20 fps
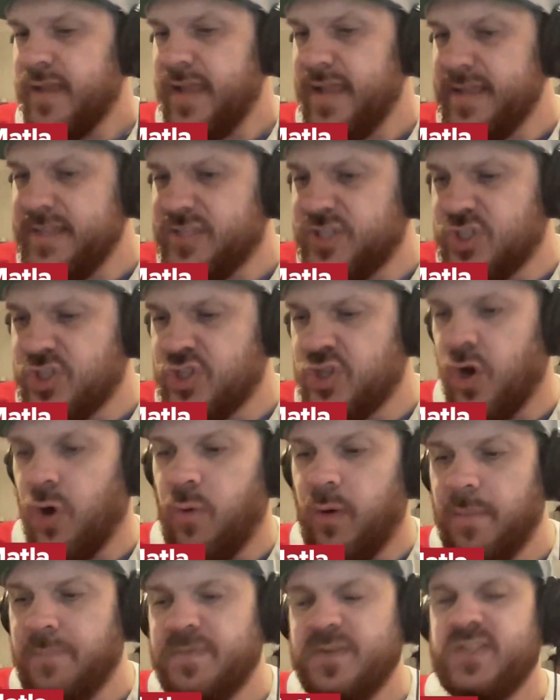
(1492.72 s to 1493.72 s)
It's
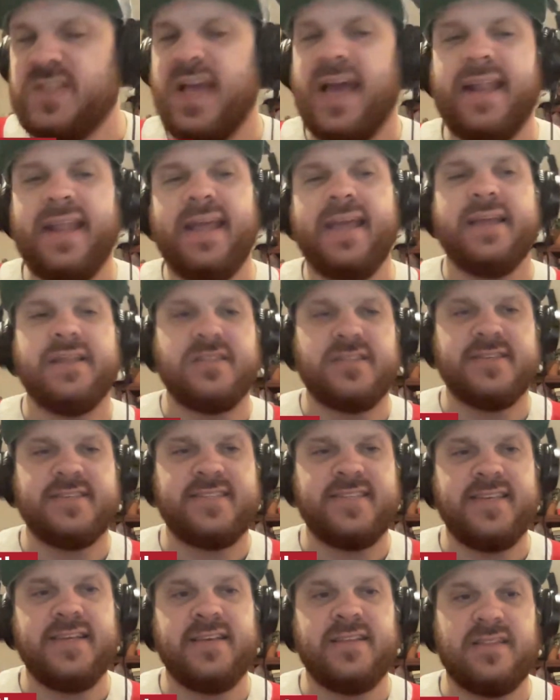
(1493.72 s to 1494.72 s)
so upsetting to
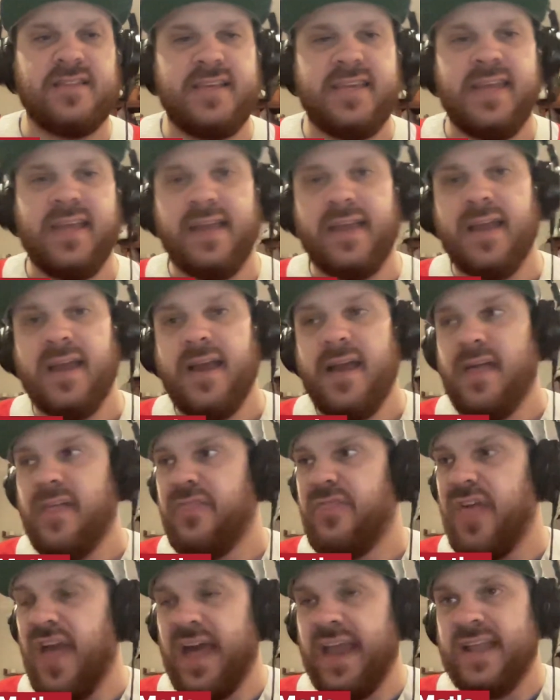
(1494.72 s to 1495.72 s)
see a league
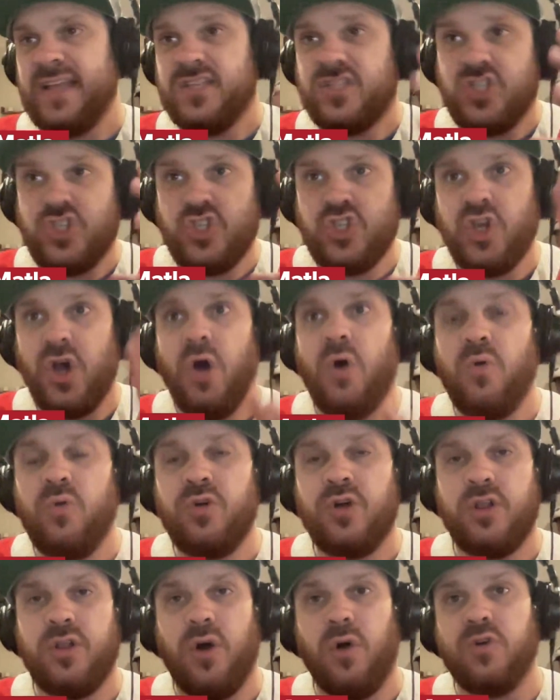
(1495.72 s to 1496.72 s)
that is so
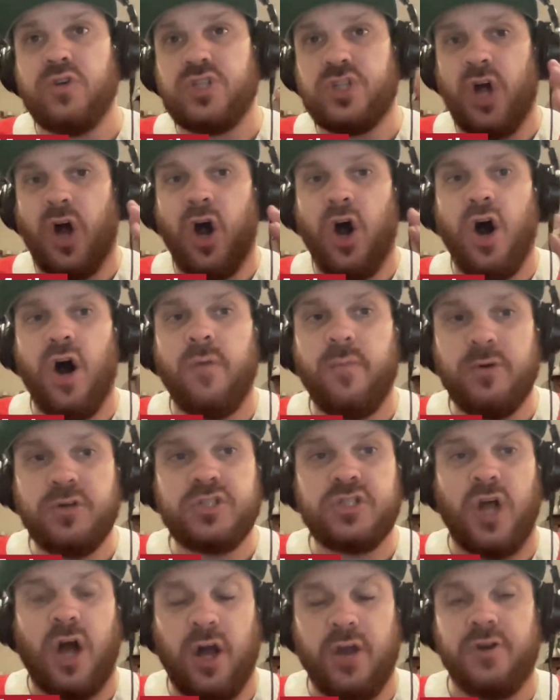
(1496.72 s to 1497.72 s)
close to
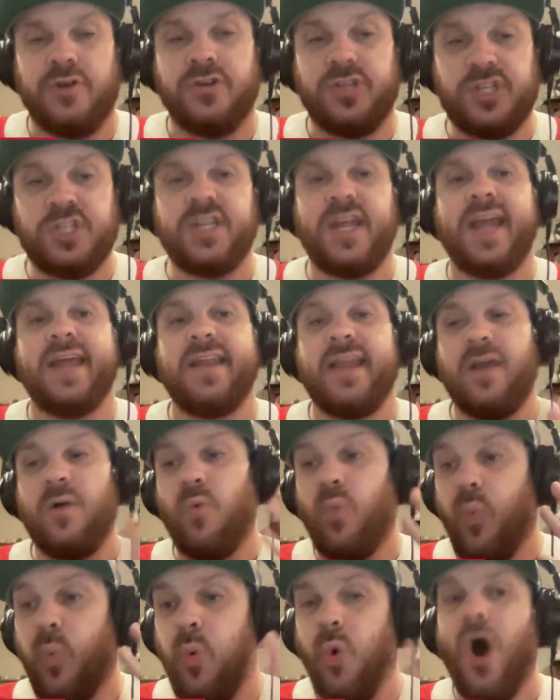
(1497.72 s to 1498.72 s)
almost
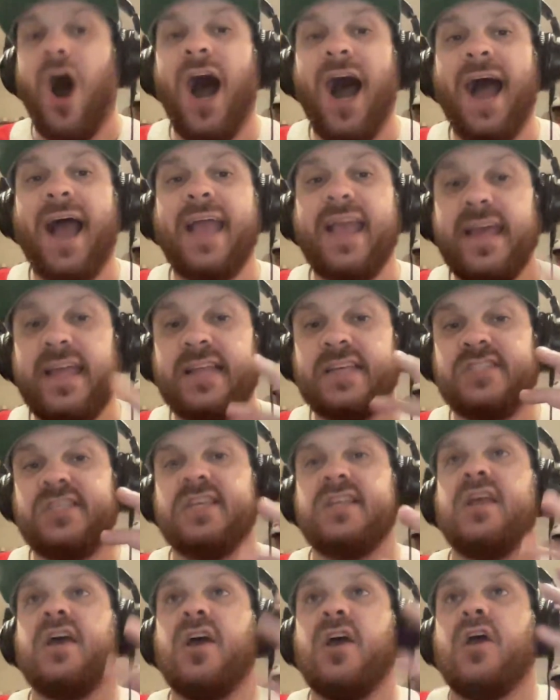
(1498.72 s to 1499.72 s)
understanding why it
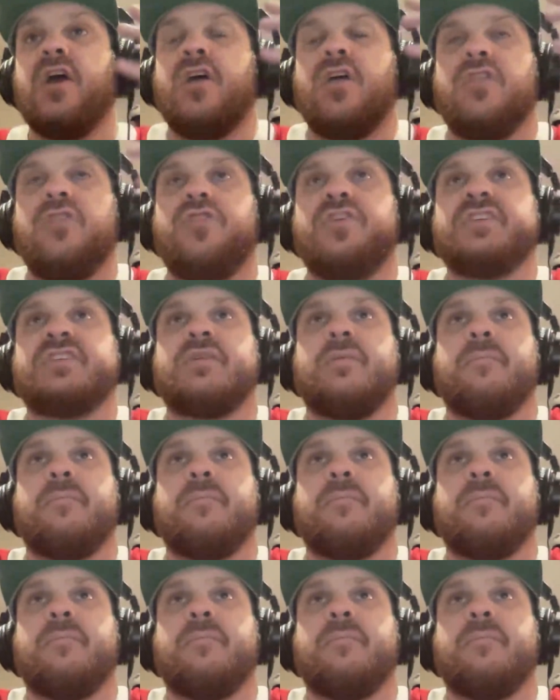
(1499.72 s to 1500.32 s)
isn't this